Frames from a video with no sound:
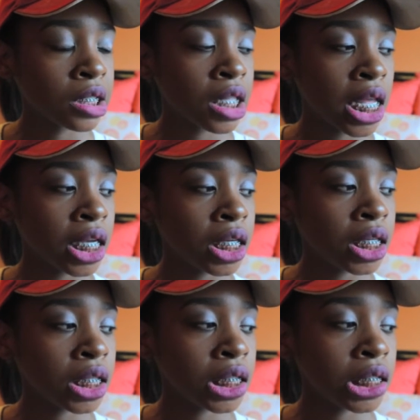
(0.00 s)

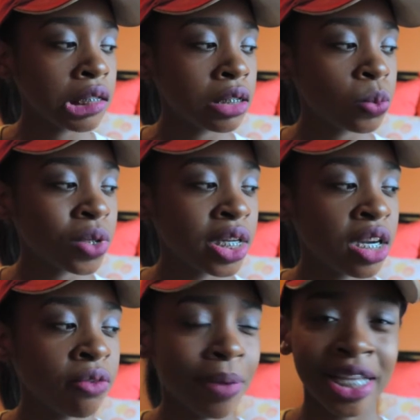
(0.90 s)
they wanted
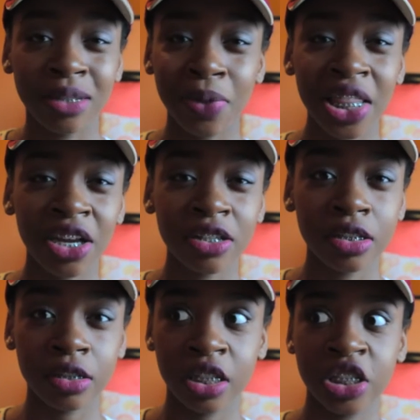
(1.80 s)
everybody to be there
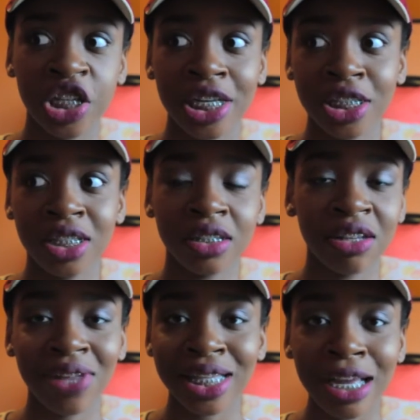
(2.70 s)
to exchange it and
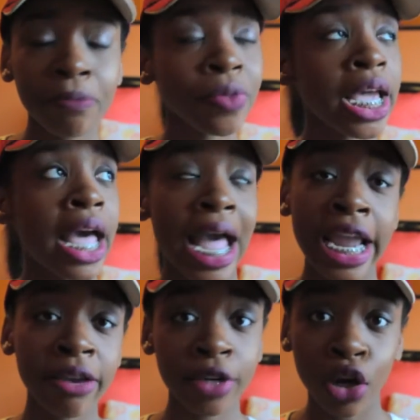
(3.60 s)
stuff like that. I
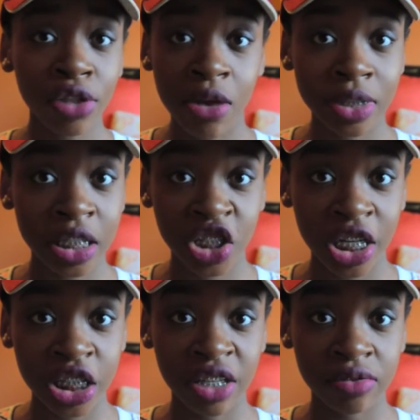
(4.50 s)
didn't even know they was
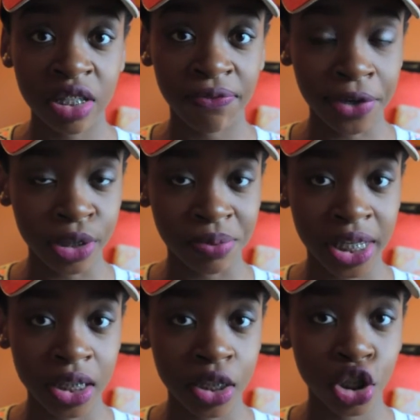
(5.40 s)
exchanging gifts in the first
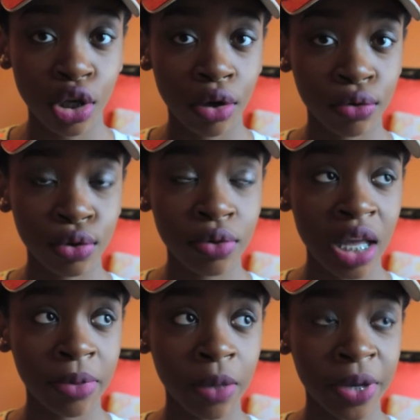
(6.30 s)
place. So you
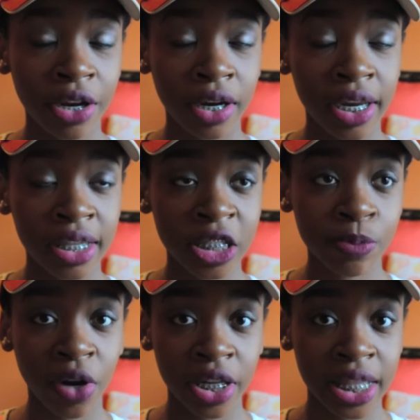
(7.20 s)
got me up here at this
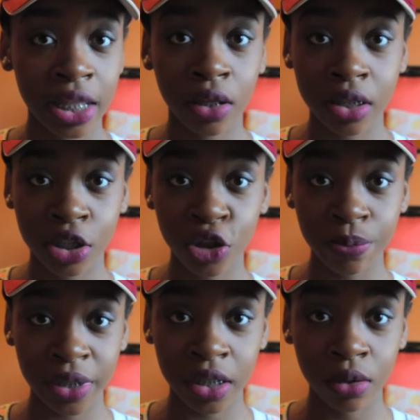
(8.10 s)
party thing looking
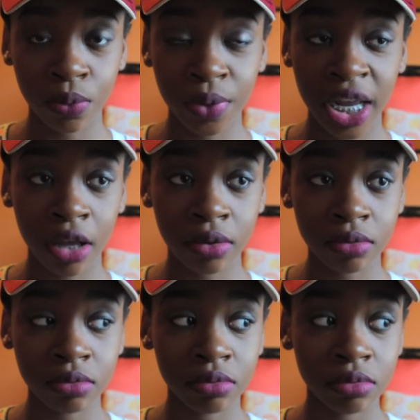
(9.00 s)
stupid without
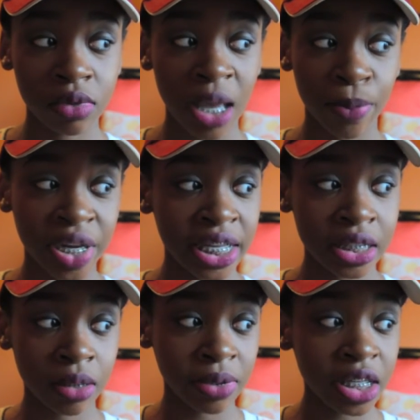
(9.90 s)
bringing
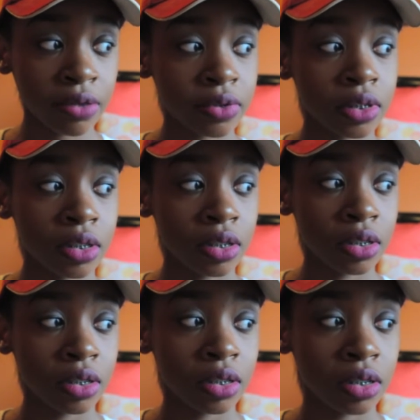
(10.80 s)
some gifts.
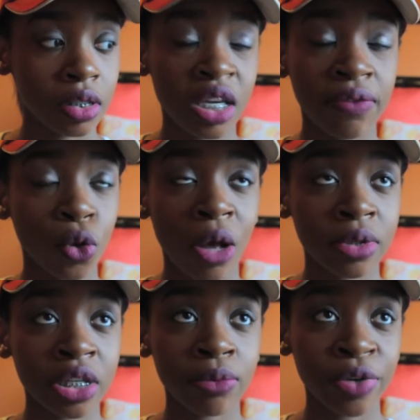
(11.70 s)
Even though I
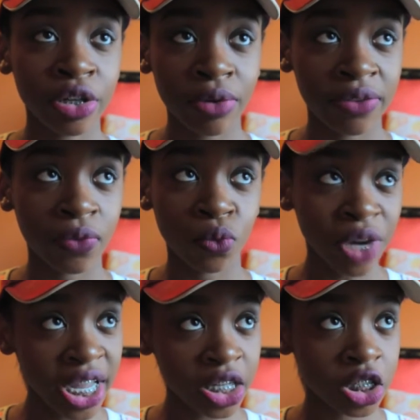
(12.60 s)
was not gonna bring no gift for
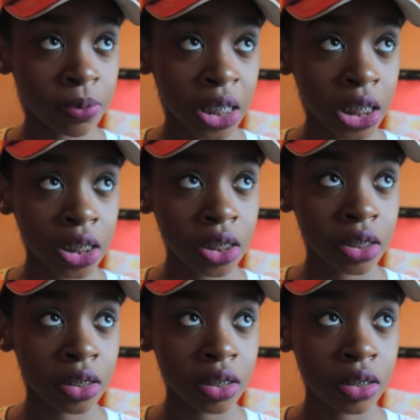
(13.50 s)
Ranch
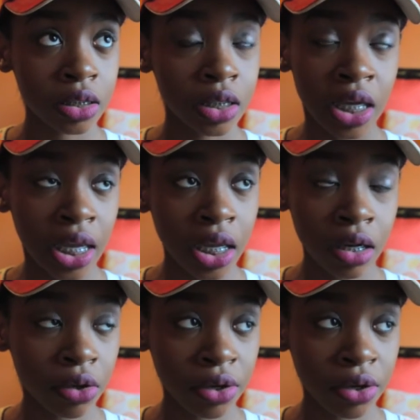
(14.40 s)
because he ain't getting no